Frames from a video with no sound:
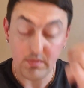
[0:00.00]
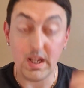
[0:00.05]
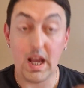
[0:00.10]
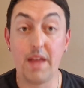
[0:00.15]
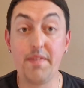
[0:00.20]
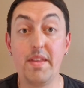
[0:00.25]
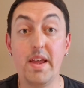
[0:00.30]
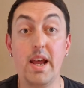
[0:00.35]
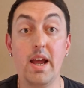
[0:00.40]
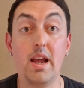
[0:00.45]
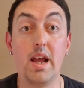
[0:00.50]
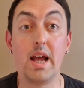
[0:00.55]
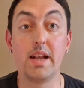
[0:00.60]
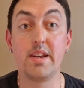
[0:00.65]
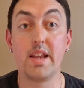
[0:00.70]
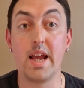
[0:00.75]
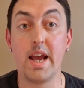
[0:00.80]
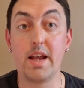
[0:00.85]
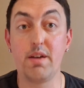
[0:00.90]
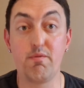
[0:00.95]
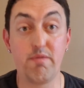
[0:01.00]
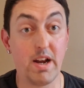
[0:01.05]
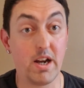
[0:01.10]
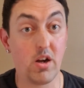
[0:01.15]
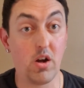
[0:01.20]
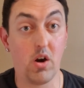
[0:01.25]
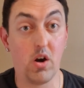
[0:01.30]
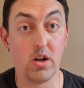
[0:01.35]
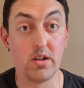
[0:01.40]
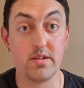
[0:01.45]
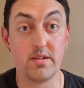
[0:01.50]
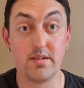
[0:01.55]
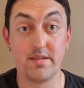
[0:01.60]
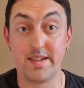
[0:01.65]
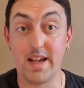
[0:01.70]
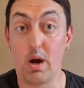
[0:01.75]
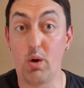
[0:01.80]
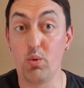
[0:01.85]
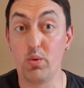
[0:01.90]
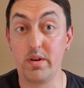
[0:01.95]
And their head-to-head record
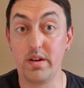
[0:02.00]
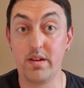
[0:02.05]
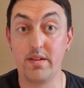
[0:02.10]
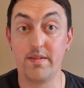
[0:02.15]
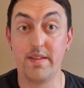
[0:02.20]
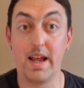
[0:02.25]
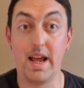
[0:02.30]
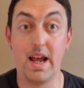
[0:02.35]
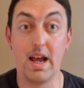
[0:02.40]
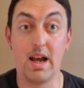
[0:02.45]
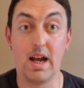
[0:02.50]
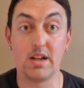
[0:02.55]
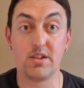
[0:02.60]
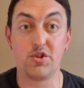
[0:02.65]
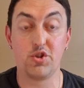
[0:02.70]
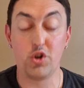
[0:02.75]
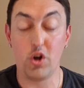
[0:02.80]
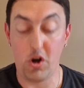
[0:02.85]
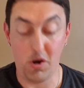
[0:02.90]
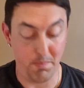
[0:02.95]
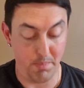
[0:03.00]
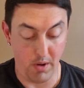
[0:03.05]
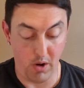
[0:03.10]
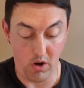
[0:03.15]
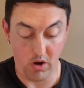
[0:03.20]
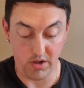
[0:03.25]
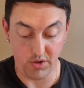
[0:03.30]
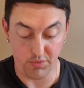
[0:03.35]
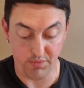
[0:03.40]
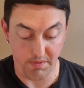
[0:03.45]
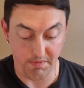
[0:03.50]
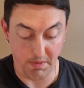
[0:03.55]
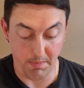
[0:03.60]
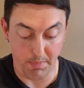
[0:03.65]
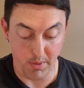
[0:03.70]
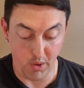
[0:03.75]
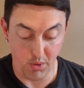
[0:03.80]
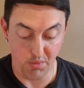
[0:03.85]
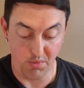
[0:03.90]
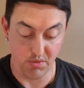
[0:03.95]
down there at Shark Park is very
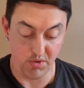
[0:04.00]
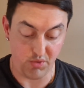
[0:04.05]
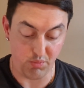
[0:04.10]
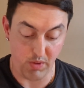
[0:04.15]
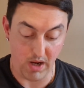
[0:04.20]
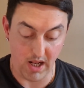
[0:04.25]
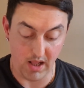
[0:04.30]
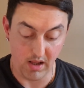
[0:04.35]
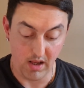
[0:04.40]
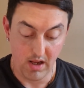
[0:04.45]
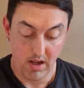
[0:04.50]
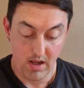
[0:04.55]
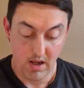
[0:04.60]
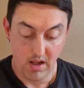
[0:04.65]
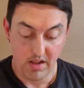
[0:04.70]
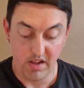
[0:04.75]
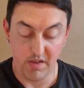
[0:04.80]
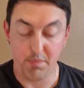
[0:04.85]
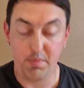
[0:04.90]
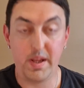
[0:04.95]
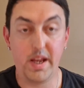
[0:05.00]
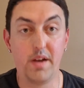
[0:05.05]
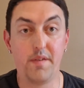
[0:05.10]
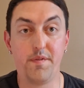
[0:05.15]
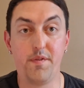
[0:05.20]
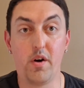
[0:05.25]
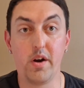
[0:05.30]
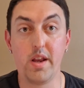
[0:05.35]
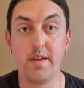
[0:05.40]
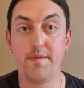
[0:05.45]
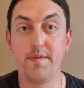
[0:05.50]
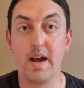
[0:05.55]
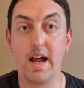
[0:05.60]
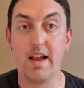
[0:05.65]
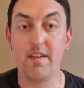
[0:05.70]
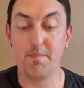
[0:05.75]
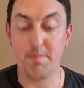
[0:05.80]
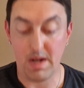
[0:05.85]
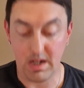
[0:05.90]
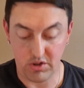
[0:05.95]
poor as well. They've played
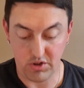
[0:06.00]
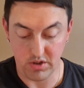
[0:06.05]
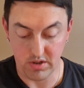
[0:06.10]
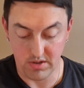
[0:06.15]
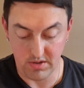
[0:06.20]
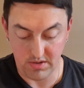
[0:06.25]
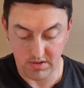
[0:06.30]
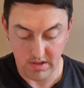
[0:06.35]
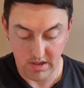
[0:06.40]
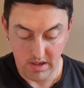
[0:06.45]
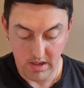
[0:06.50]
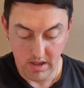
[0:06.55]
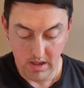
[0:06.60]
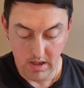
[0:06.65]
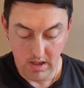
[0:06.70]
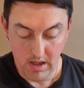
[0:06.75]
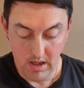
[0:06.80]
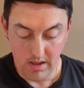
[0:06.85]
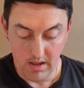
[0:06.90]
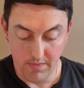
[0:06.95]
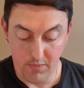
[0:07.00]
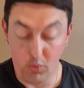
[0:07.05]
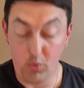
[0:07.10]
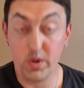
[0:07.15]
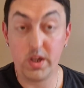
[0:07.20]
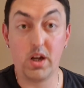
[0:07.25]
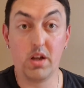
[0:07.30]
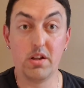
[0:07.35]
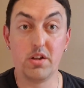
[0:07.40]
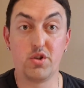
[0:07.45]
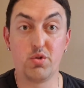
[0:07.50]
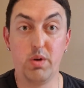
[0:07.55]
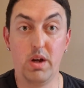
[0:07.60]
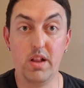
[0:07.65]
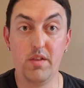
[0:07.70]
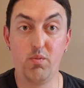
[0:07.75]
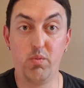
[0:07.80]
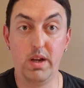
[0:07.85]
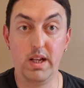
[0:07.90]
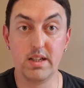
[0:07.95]
45 matches. They've only got the
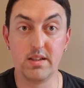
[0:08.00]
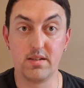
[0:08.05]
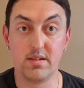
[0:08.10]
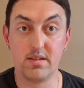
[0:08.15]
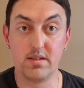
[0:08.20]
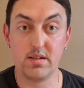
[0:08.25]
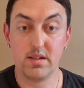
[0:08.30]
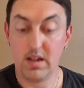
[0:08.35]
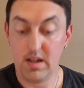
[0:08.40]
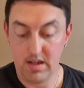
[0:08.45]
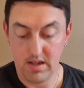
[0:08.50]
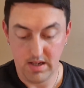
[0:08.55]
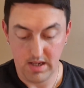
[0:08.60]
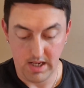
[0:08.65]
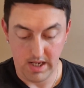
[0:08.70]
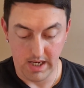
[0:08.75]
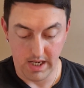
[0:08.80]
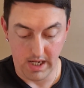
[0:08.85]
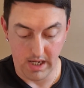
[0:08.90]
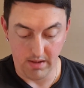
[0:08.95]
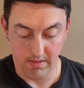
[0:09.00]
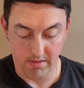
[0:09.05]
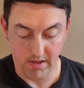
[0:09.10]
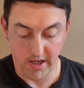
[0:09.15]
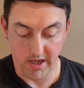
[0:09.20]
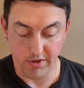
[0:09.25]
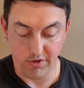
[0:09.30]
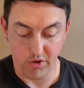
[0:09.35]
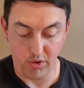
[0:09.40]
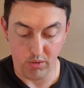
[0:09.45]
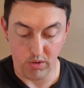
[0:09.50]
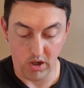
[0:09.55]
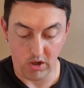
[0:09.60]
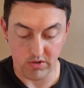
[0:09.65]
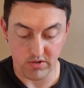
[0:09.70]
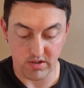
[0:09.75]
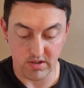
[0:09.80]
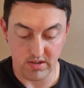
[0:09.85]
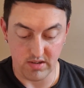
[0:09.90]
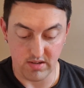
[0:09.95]
12 wins, 32
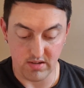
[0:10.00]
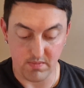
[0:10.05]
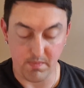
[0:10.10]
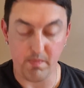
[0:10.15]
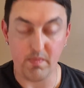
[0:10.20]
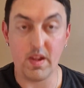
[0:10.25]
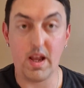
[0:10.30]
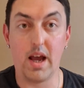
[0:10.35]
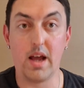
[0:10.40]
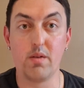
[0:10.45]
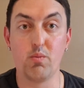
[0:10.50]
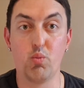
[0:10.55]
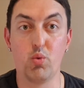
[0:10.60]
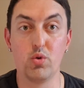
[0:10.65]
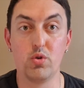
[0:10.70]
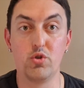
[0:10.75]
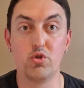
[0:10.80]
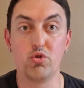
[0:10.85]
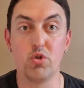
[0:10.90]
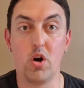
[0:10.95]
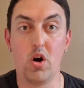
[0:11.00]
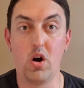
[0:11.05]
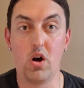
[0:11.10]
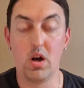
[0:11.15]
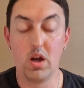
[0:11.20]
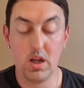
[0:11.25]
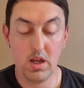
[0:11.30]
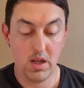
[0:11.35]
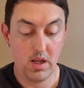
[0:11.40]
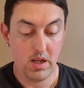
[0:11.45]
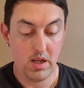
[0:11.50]
losses and 1 draw.